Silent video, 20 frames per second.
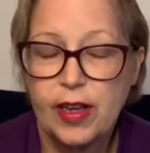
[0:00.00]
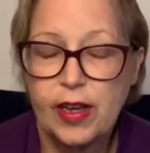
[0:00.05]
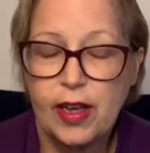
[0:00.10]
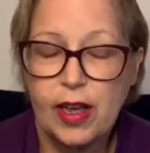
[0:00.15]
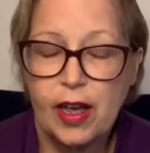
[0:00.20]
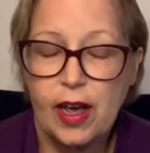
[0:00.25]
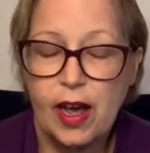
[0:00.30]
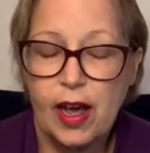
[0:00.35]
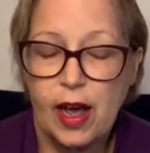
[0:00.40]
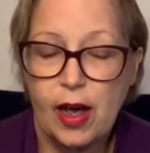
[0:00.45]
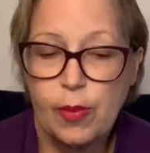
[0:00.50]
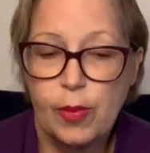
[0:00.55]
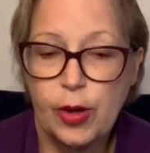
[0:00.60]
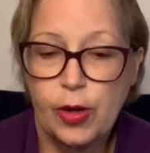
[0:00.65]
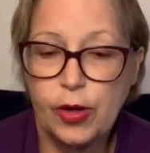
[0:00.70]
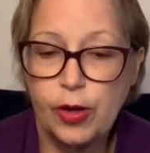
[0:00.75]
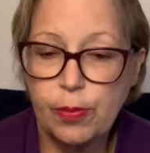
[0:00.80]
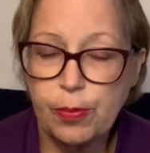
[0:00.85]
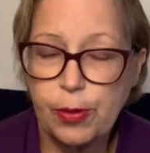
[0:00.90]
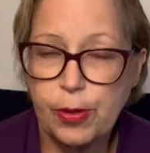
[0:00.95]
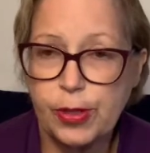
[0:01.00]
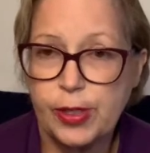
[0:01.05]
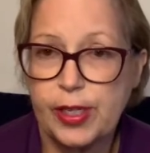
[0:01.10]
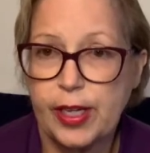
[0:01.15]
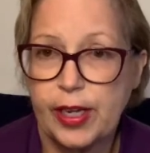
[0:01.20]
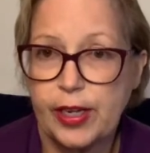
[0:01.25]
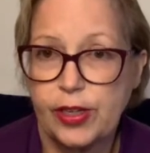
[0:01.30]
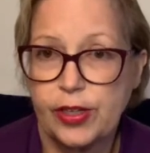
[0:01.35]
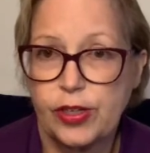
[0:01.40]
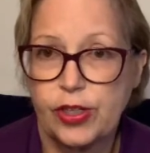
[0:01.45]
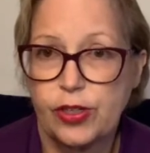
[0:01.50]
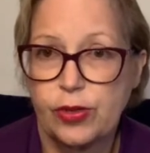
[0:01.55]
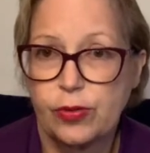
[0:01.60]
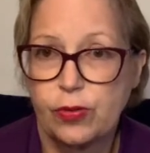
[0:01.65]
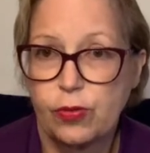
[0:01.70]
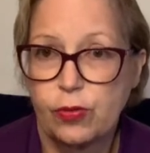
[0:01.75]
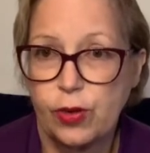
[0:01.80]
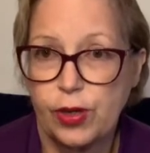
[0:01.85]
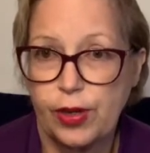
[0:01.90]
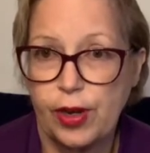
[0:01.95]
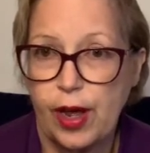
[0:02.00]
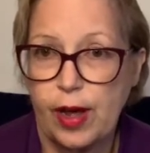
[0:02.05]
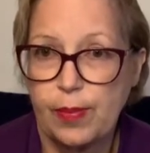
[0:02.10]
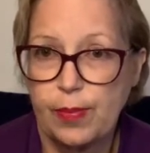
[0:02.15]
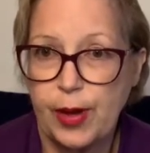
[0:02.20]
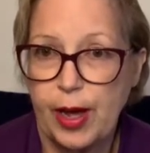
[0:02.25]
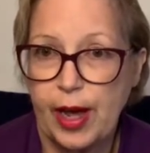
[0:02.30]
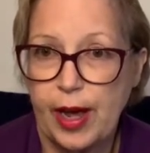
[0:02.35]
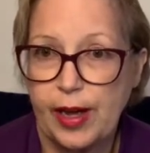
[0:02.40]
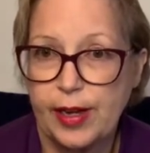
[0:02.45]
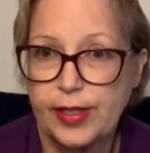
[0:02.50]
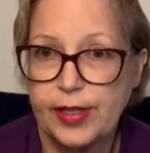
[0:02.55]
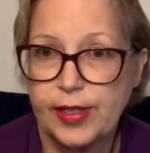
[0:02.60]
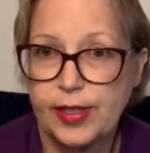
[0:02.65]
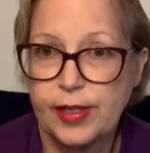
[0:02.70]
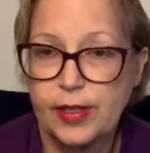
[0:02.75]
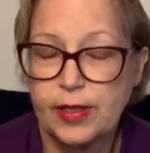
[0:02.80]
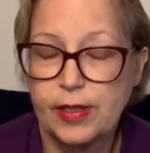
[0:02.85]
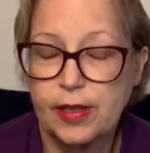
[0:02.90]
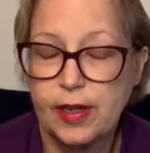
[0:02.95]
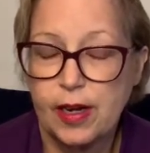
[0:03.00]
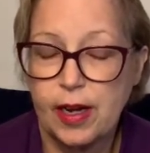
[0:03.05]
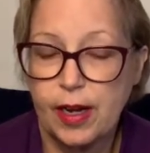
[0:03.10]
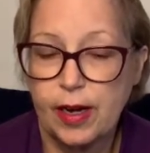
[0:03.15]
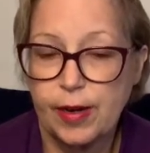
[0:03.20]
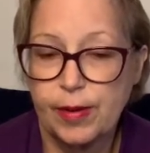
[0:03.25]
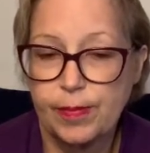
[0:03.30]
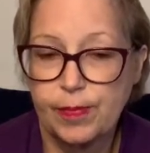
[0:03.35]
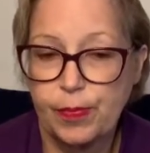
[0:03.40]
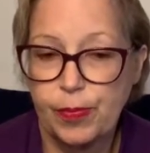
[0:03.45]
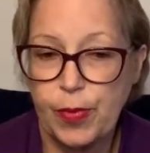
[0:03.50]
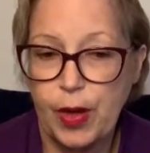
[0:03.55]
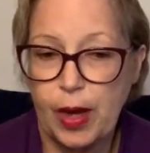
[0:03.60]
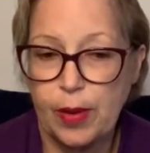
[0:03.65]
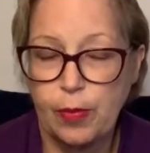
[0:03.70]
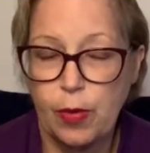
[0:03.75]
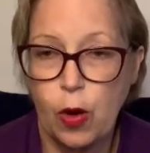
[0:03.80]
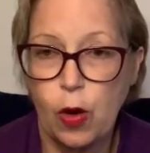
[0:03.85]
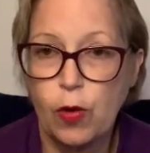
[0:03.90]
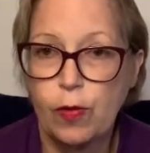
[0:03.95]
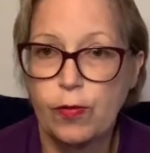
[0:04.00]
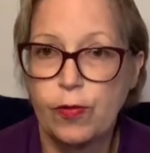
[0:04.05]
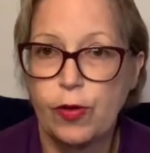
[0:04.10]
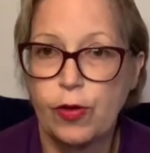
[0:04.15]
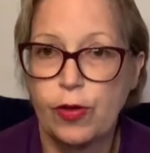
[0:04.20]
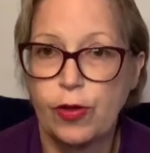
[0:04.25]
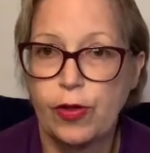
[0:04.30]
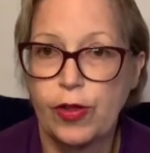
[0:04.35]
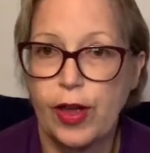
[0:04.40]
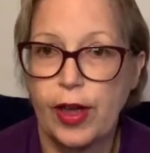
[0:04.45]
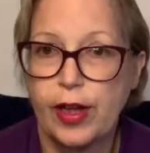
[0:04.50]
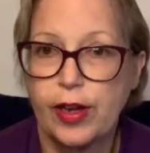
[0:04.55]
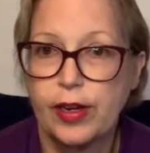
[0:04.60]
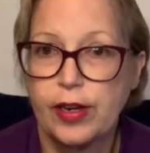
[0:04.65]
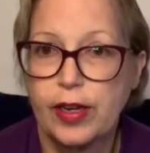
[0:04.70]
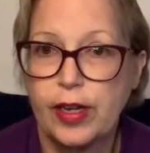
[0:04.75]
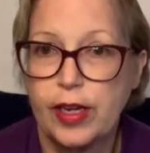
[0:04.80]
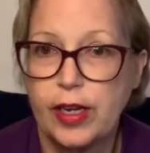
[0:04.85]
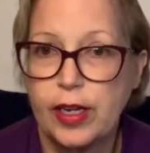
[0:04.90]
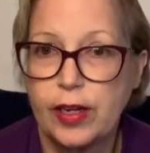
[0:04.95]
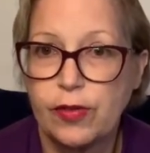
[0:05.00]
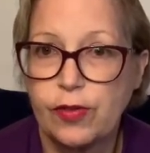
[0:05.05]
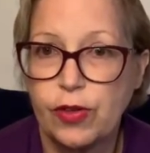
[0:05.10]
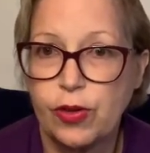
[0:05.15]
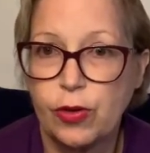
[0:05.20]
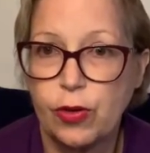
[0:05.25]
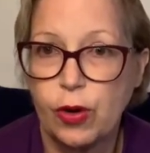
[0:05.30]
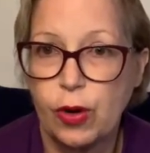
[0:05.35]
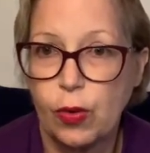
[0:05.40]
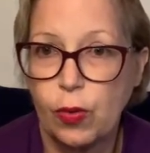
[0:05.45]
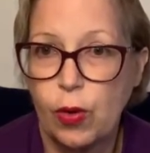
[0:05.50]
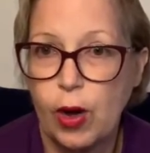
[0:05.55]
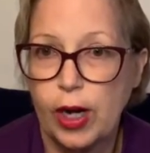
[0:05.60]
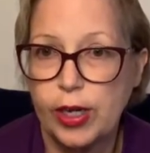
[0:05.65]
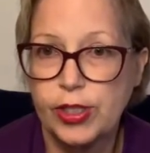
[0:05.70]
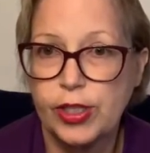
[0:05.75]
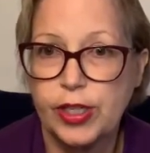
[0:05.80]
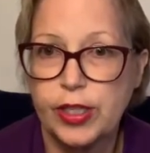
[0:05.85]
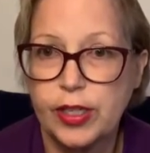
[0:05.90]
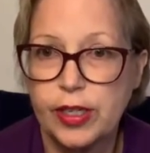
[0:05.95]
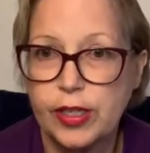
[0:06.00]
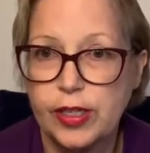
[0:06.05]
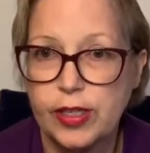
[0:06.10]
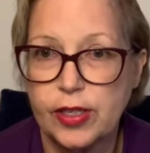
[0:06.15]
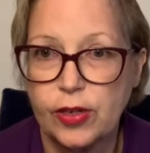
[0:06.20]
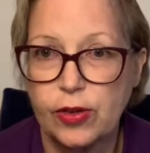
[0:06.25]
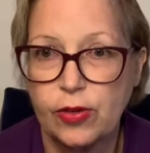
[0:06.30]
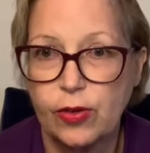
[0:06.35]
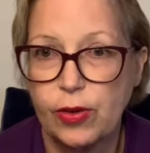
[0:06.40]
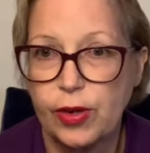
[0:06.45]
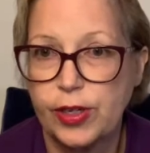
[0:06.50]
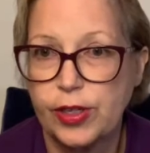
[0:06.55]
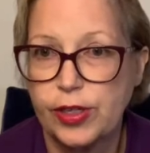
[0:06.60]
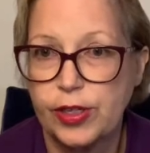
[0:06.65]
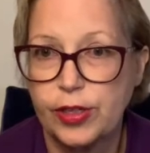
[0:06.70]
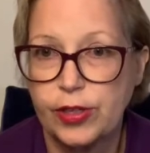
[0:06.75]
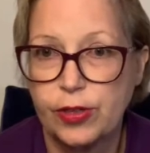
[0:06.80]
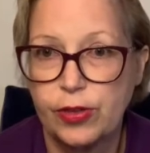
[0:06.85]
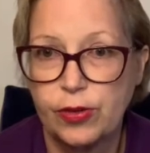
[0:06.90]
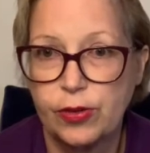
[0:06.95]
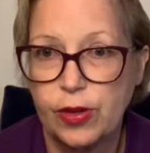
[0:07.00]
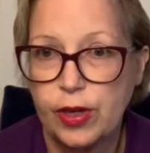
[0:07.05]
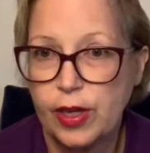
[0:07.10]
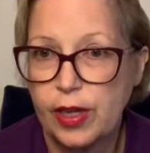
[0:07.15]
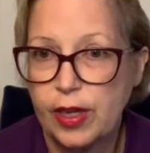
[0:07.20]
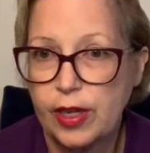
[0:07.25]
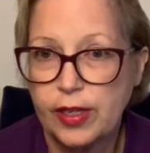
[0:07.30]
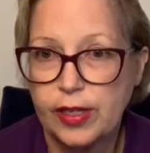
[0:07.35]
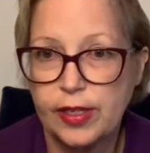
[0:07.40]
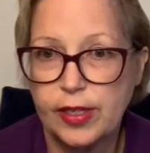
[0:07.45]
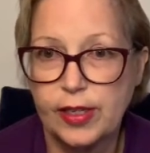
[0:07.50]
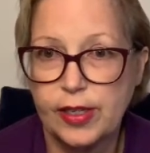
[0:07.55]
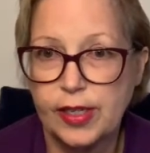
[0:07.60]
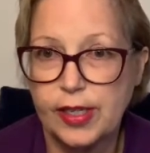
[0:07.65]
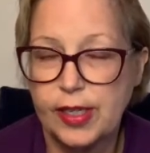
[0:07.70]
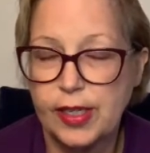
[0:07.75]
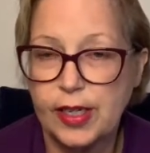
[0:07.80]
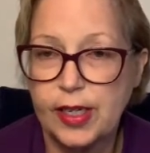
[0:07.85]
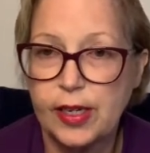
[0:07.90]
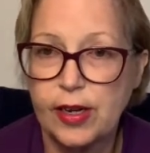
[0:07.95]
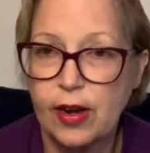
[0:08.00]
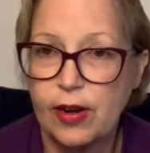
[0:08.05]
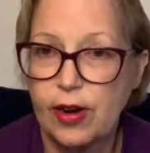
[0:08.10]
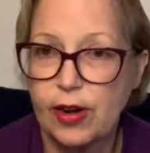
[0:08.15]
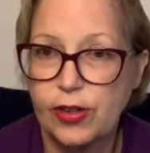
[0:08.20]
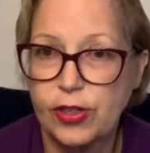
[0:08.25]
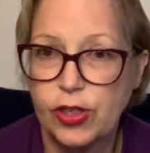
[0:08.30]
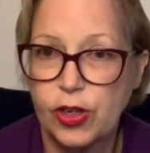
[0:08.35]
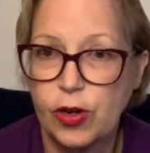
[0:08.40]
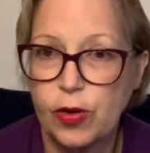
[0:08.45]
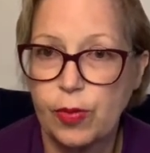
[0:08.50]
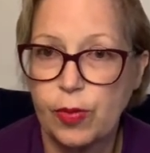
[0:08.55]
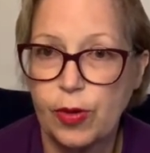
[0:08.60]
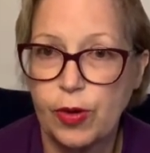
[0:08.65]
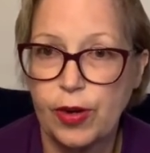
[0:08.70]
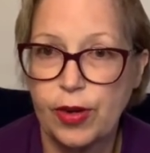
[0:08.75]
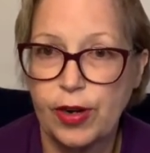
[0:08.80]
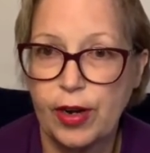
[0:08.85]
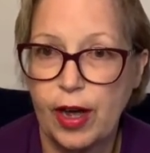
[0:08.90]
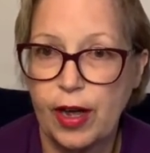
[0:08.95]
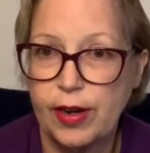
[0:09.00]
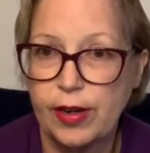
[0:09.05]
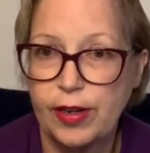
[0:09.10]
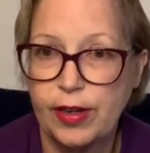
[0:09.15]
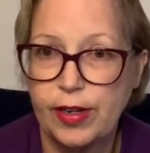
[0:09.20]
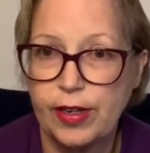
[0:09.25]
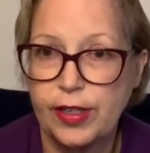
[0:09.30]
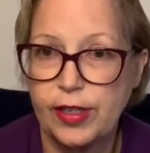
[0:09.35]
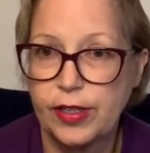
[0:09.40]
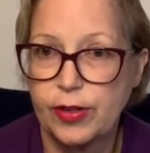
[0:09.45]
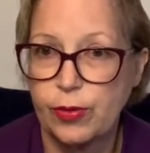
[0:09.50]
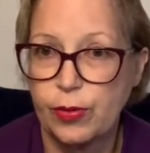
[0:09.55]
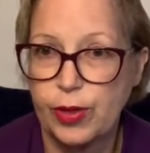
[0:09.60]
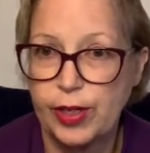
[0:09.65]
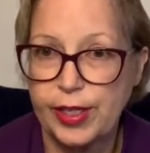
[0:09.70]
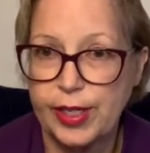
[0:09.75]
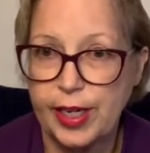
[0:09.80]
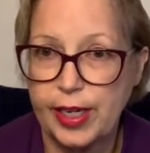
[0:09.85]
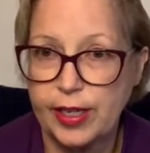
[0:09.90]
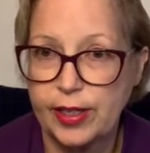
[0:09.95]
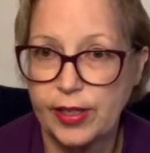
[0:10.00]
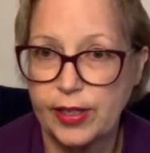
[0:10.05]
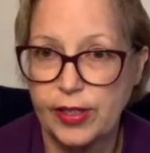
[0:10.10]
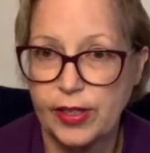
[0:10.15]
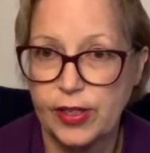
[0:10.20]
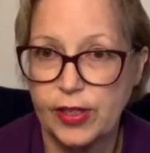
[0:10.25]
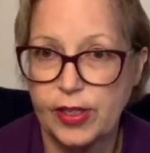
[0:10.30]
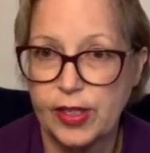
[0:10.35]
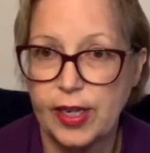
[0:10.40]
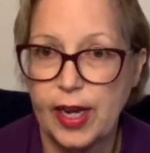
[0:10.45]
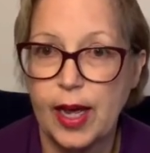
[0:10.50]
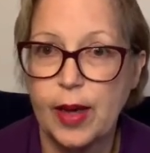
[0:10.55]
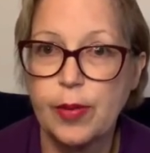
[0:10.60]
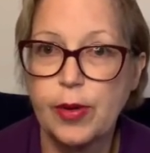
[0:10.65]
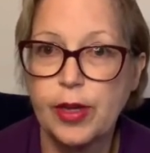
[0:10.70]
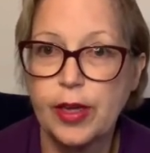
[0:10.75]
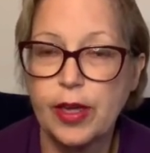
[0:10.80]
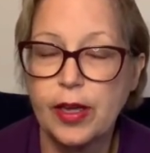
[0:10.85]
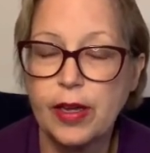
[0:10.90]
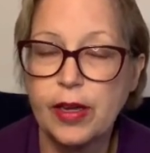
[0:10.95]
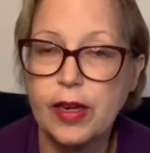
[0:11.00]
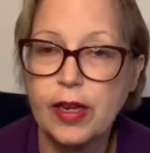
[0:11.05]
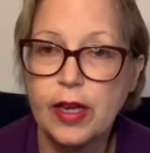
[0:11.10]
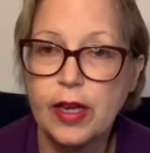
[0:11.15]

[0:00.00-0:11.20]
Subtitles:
A good percentage will not pass. I'm hopeful that any of you who are watching this are going to succeed on October and not need to retake this exam again.